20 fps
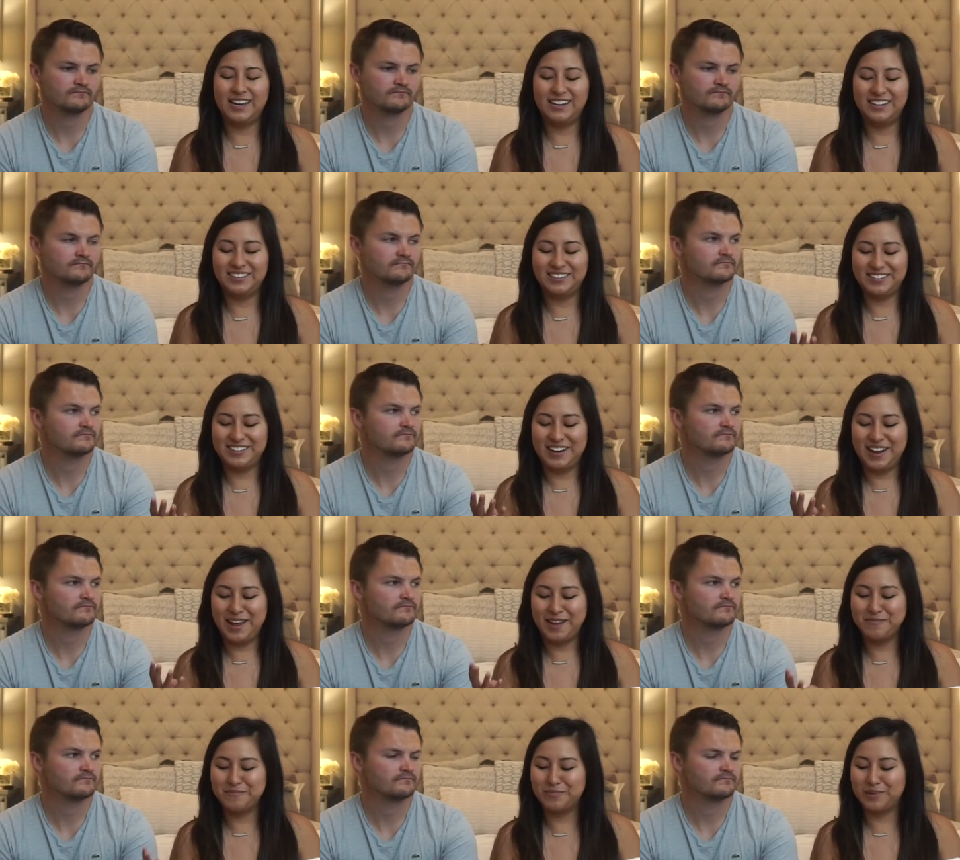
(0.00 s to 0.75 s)
Speaker 1: and
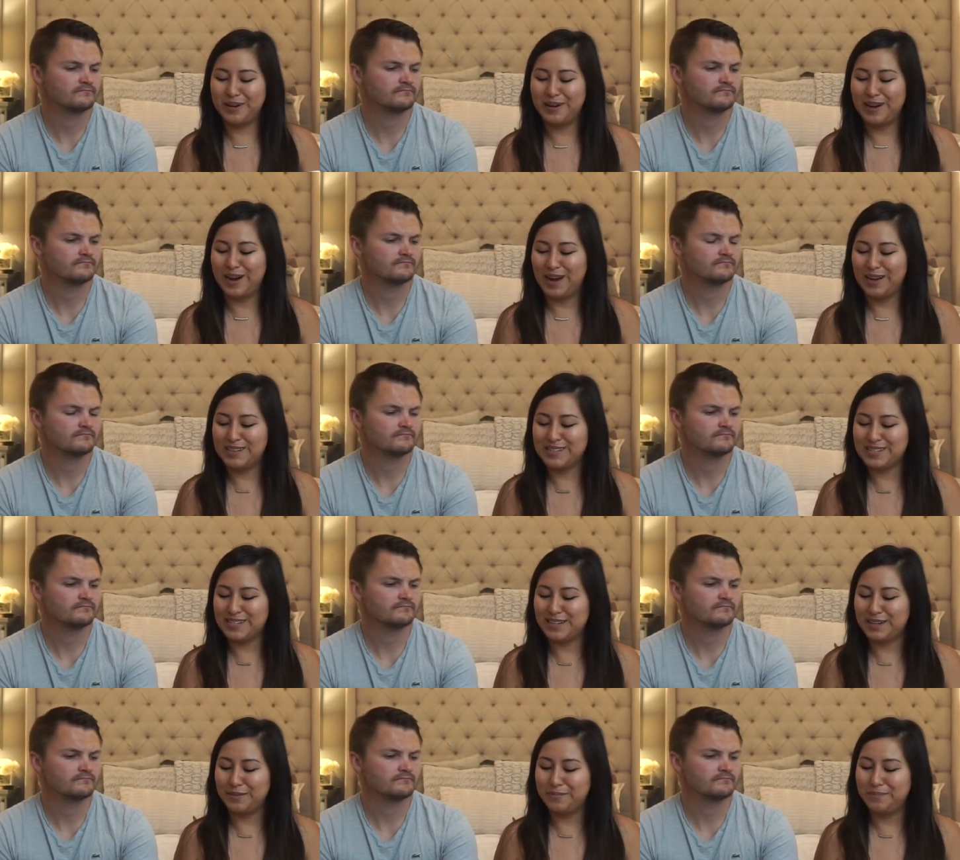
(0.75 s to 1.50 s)

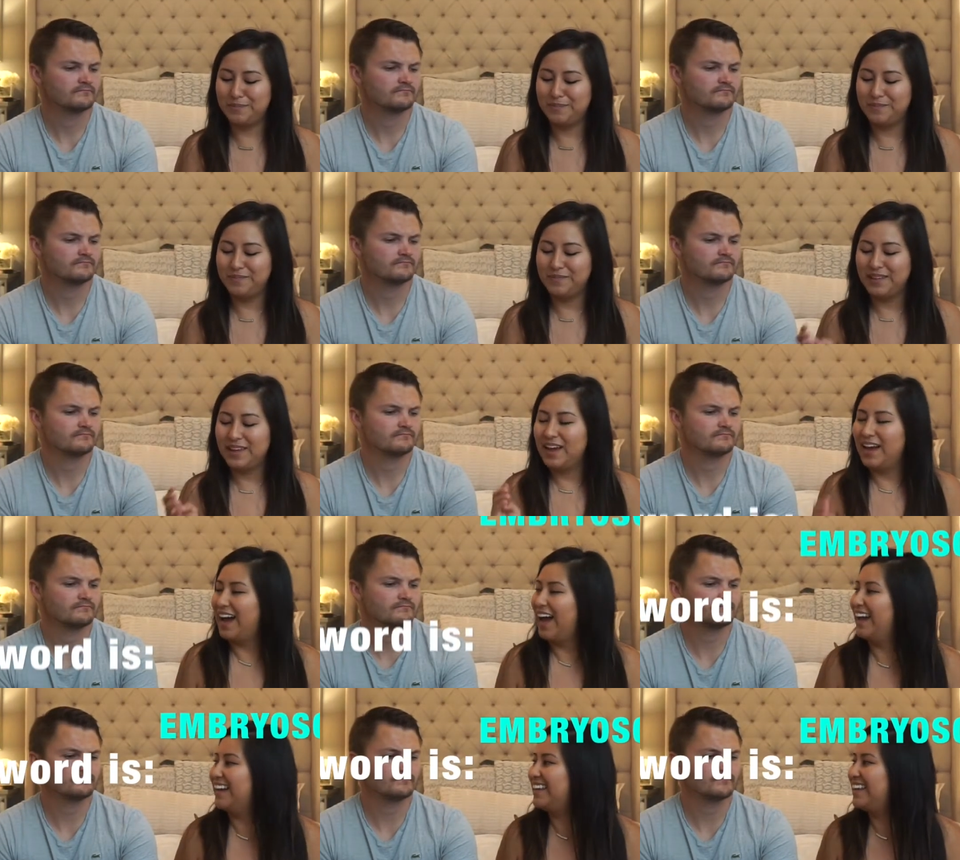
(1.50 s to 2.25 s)
embryoscope.
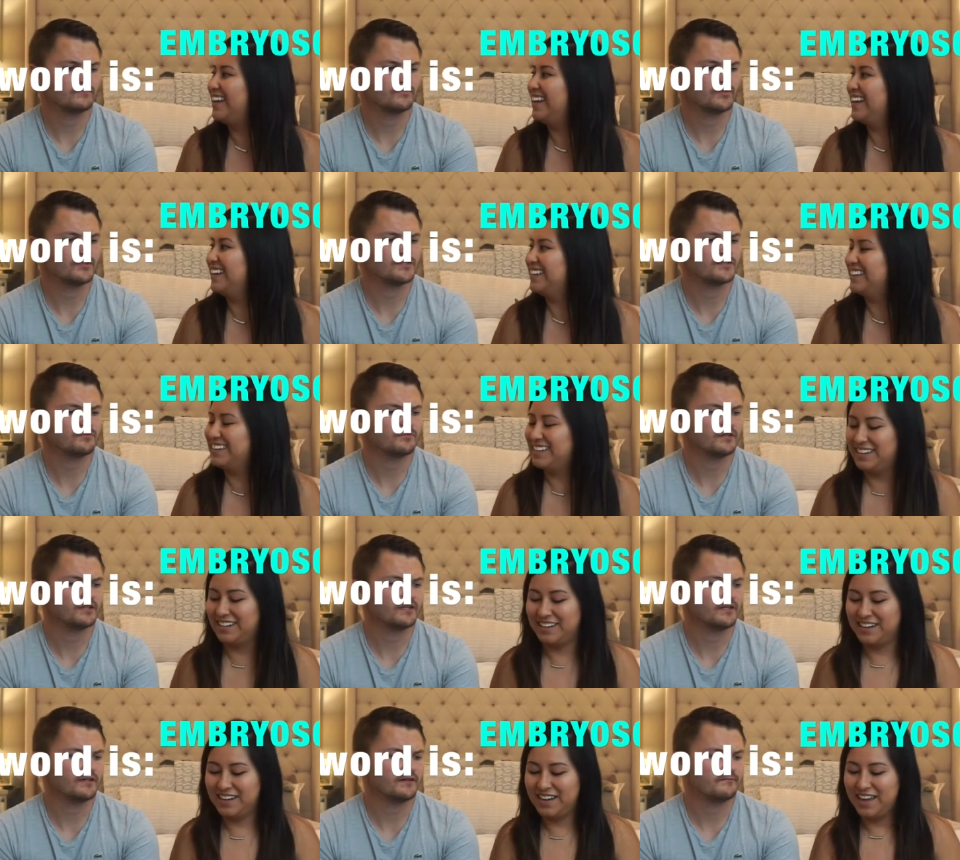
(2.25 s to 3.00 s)
I can't. Where's the
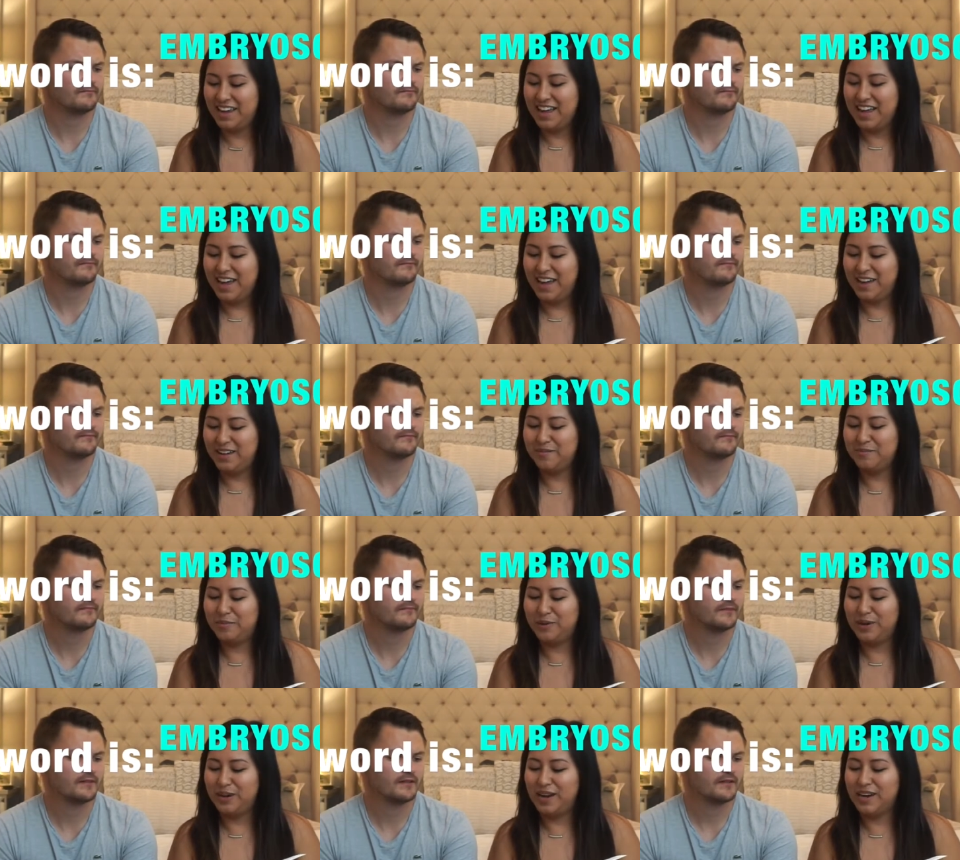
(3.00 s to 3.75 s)
word at?
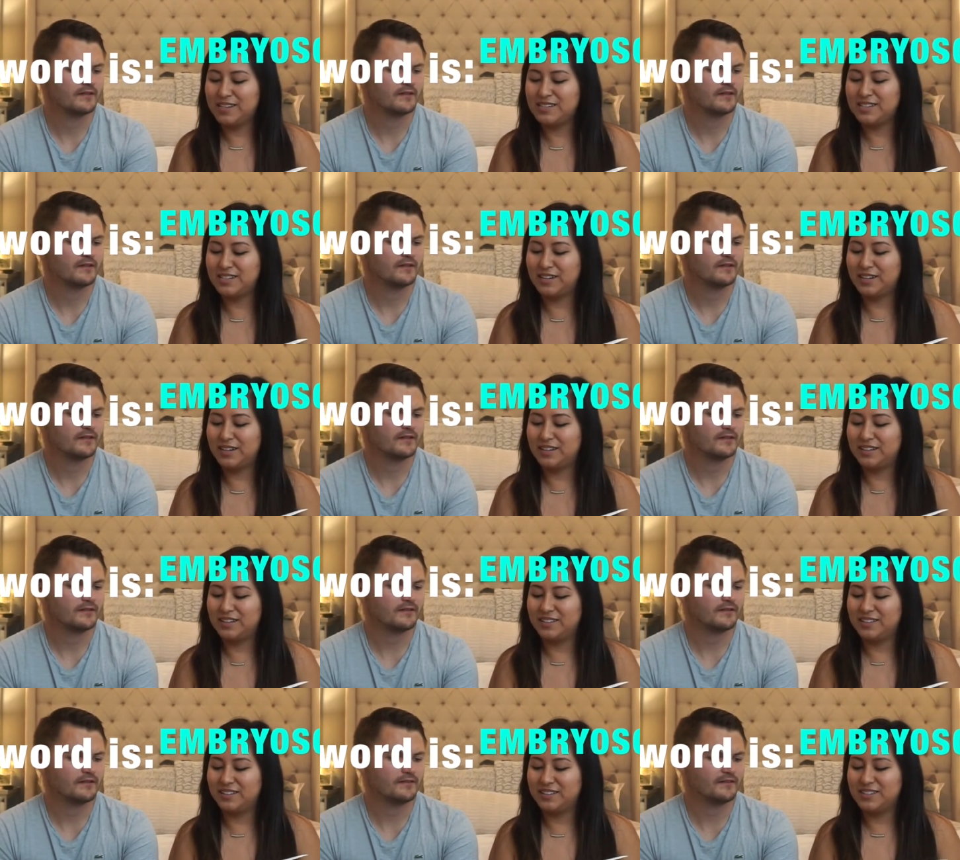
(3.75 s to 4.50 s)

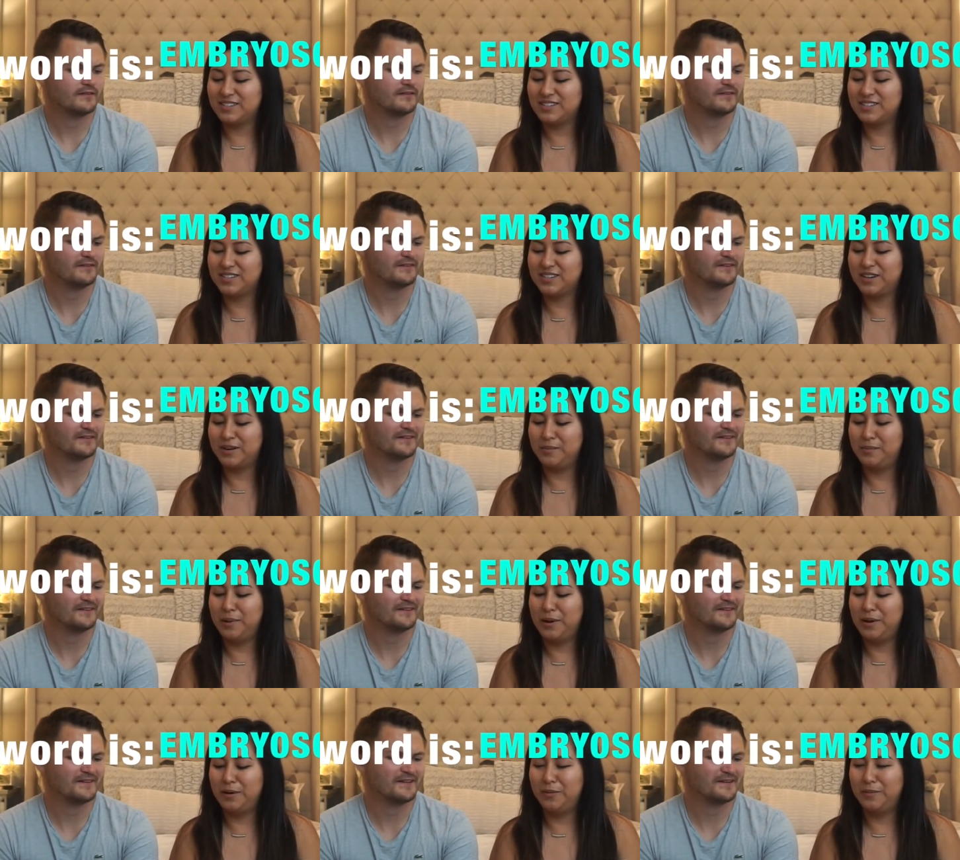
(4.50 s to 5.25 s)

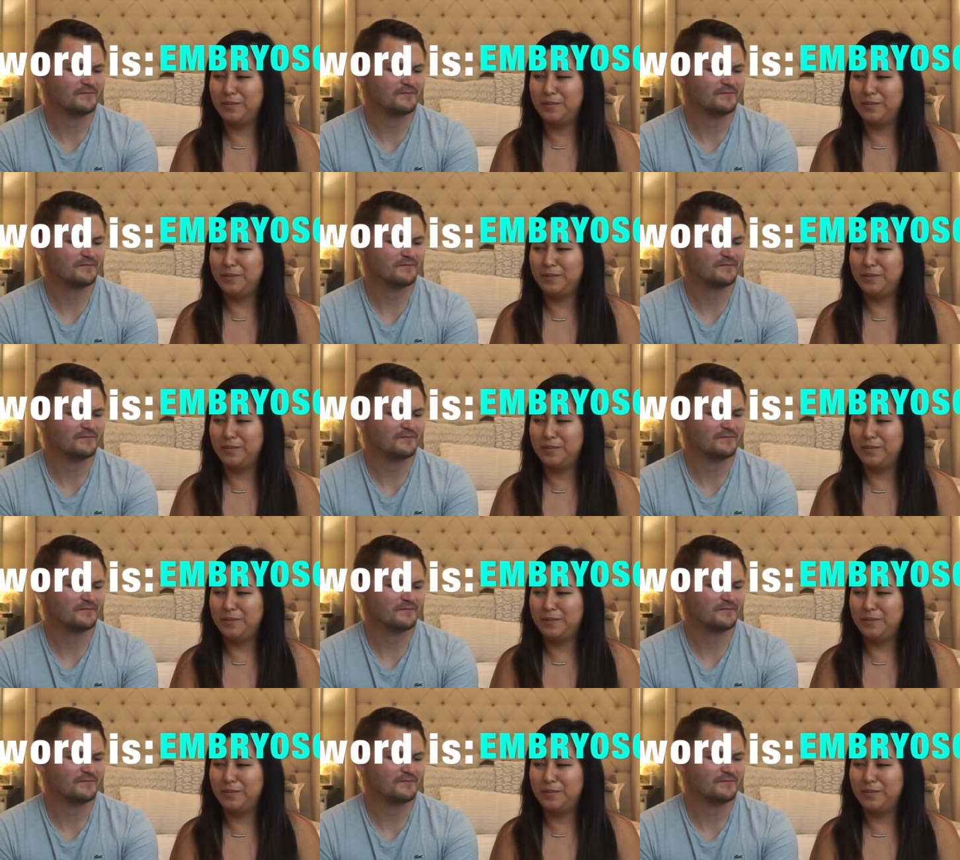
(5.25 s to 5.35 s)
Embryoscope.